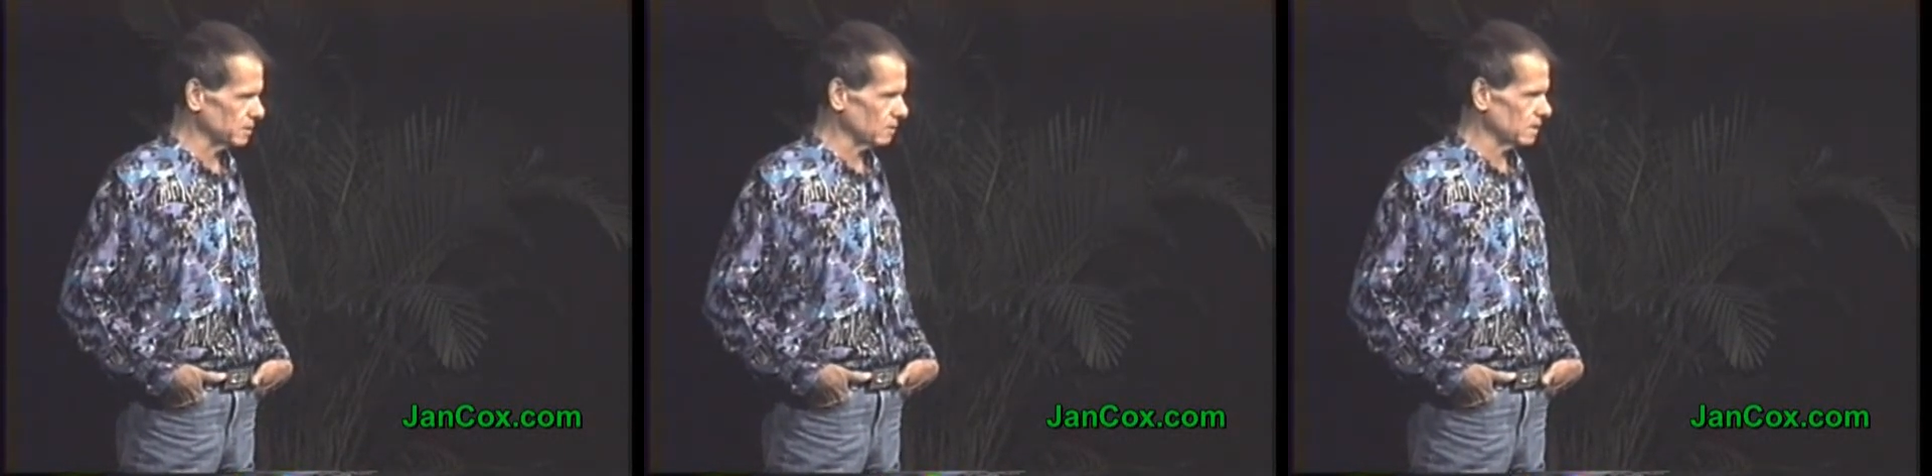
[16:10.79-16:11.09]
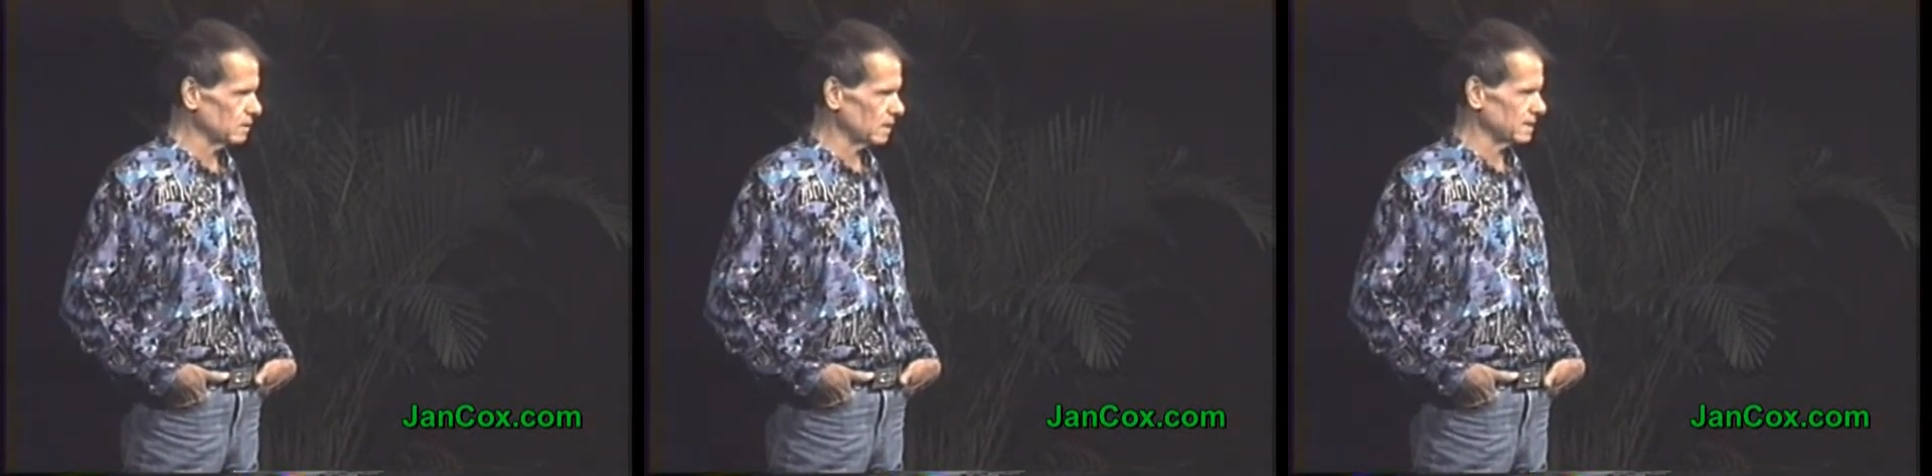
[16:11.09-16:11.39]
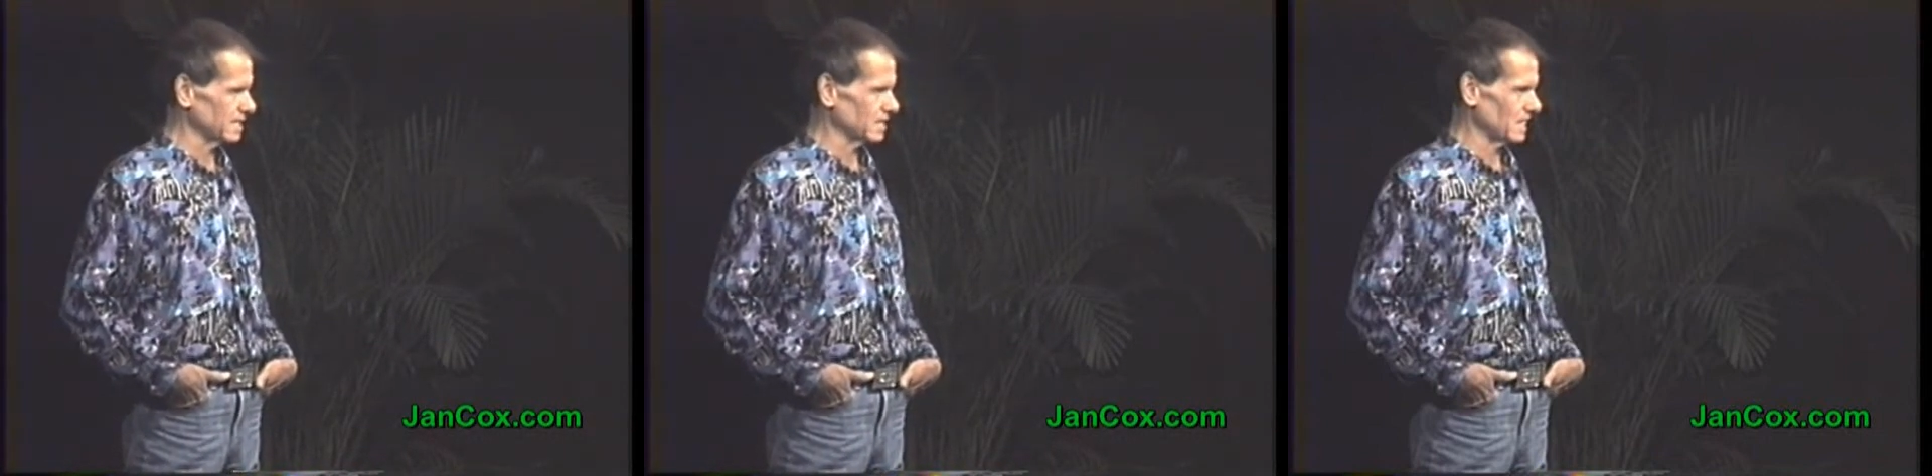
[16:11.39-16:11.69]
degree
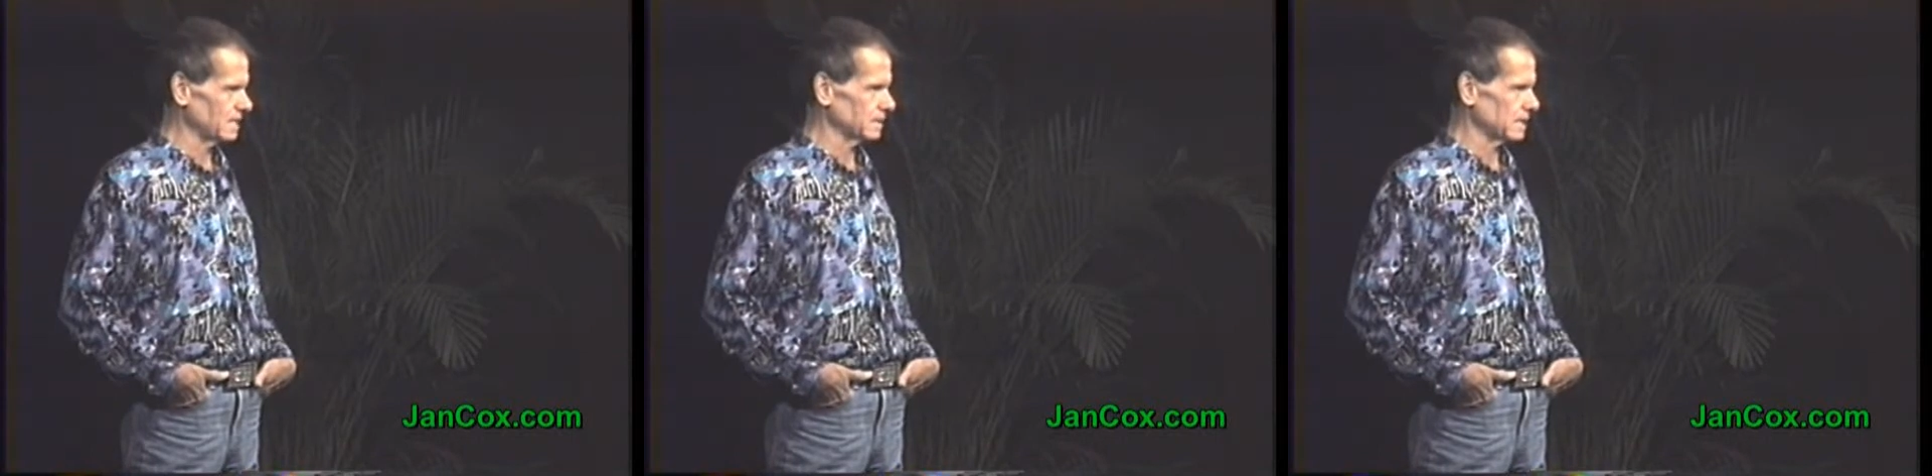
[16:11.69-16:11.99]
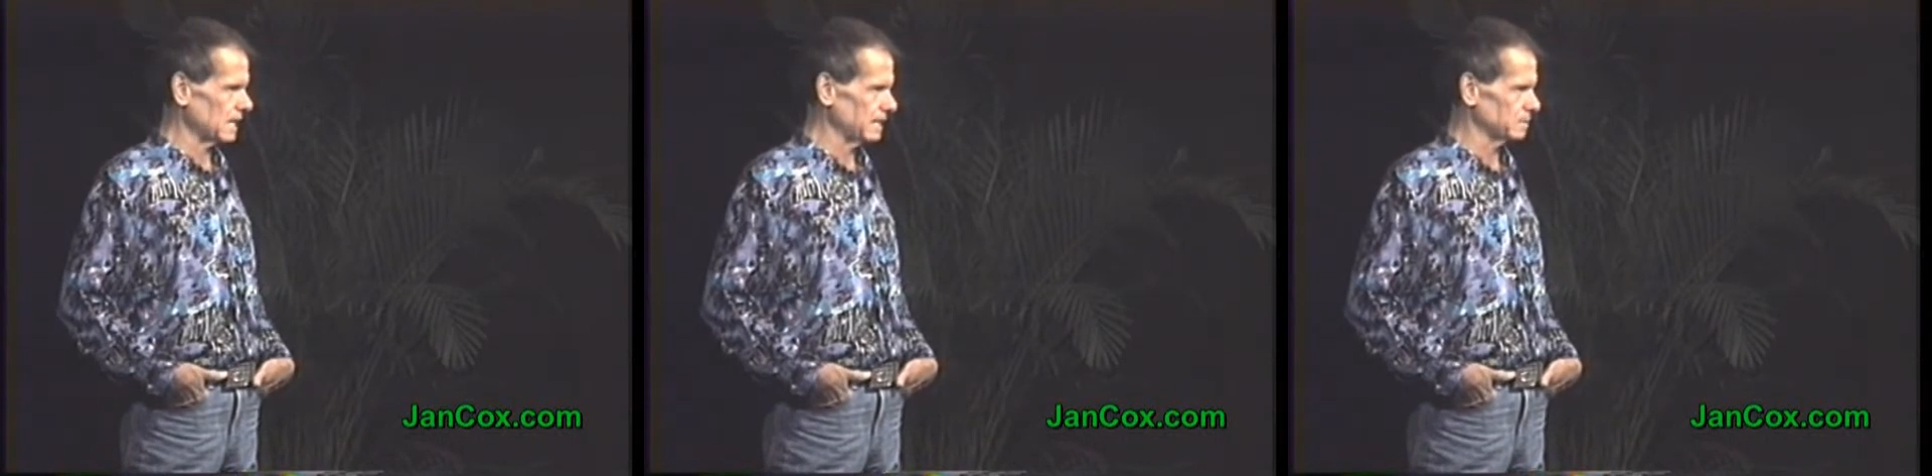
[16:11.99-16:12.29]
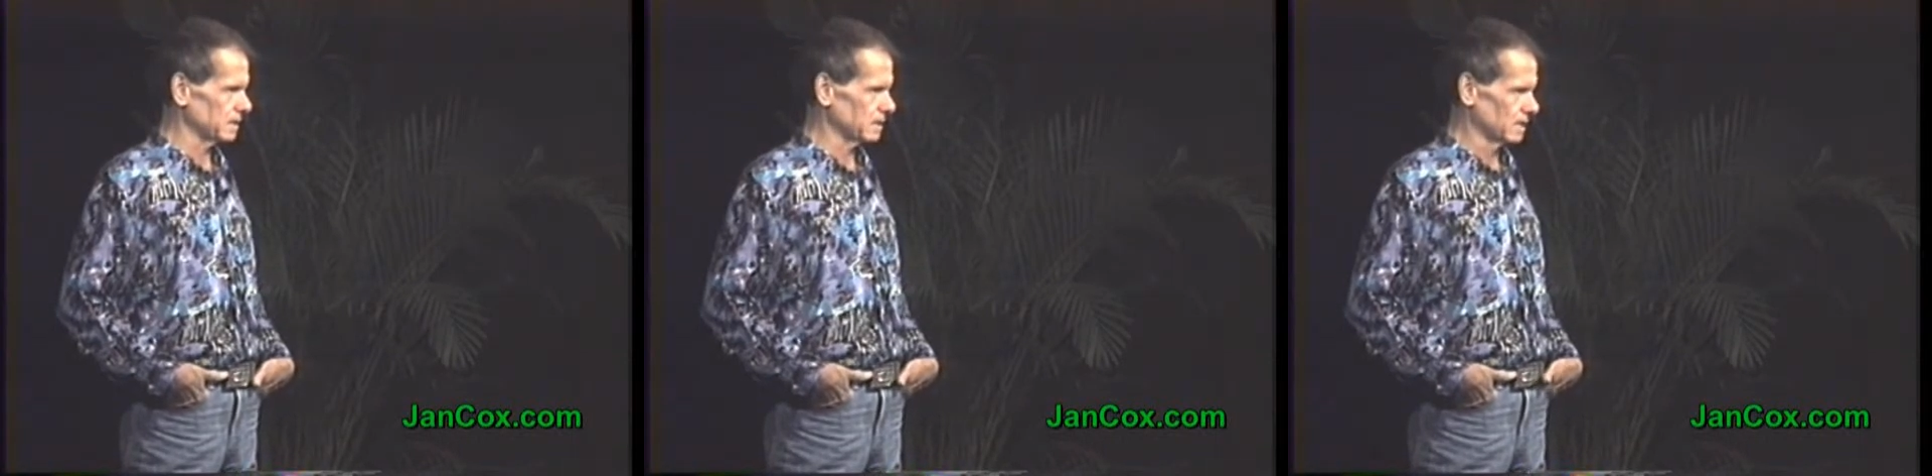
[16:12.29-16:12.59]
what the state of
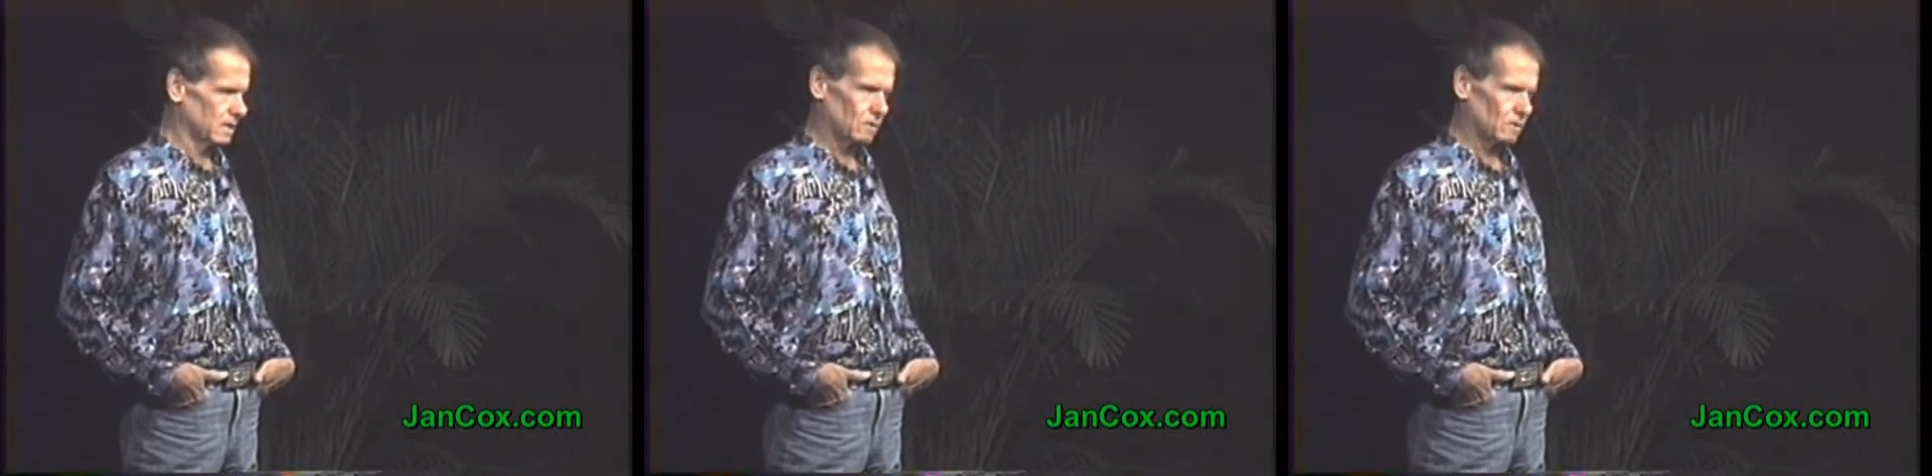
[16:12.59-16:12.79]
enlightenment,